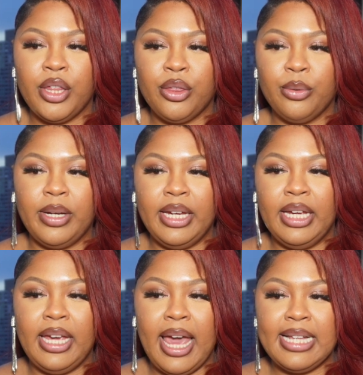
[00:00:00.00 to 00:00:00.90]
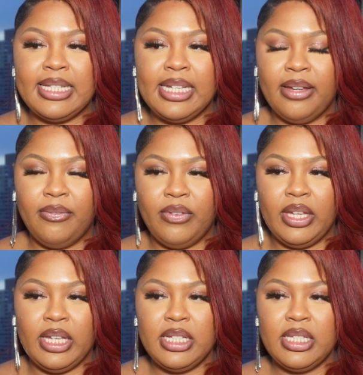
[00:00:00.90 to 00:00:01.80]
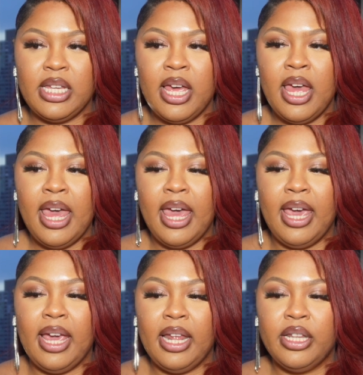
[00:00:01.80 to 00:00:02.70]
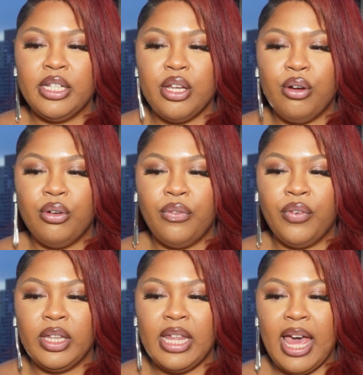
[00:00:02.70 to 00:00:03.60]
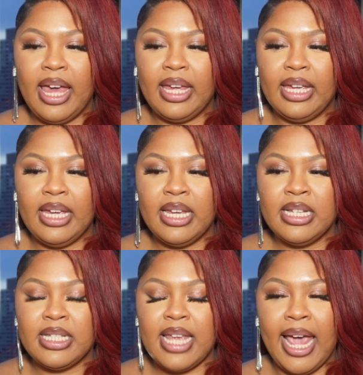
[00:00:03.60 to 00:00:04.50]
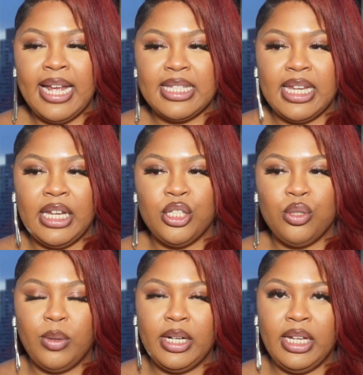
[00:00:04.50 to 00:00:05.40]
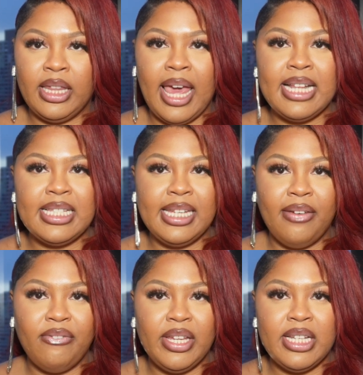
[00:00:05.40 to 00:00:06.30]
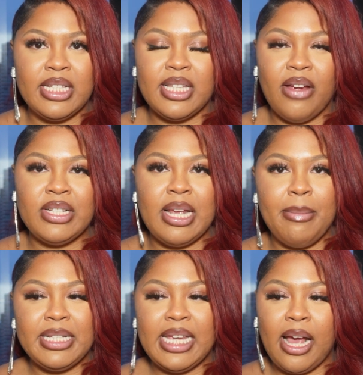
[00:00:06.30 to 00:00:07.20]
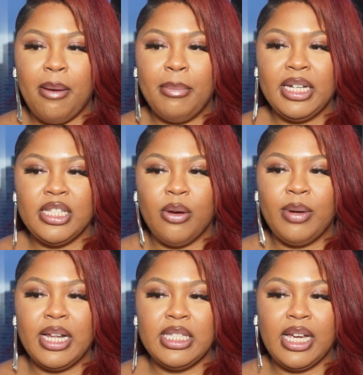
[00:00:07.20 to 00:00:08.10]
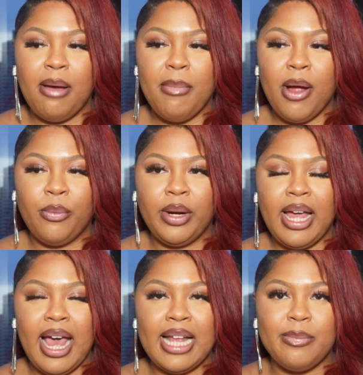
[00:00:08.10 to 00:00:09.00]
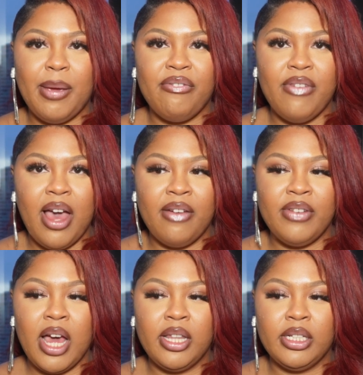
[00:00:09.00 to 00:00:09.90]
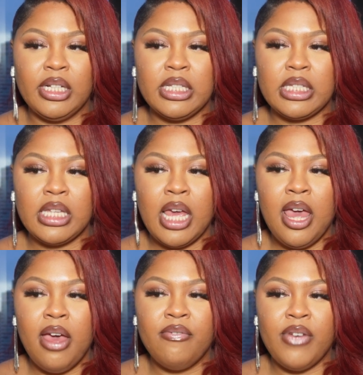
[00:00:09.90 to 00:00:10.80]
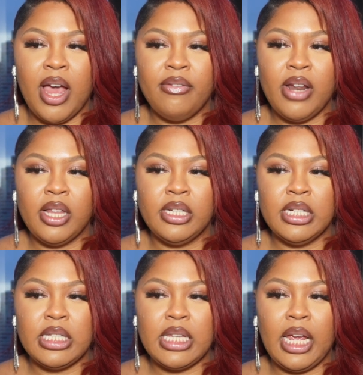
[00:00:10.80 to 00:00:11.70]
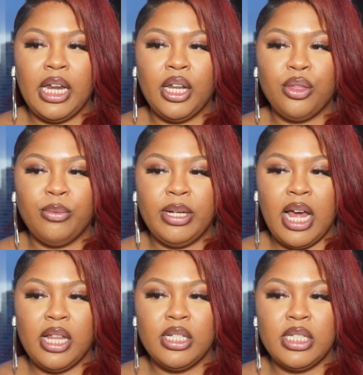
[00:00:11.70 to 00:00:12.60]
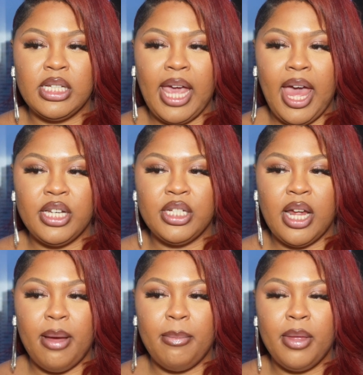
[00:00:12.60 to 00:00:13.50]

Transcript: 3 ATM fees. And the total for that is $18.20. The ATM fees is every time I take out money. So when I took out my rent, I had to pay $5, and $3 to Cash App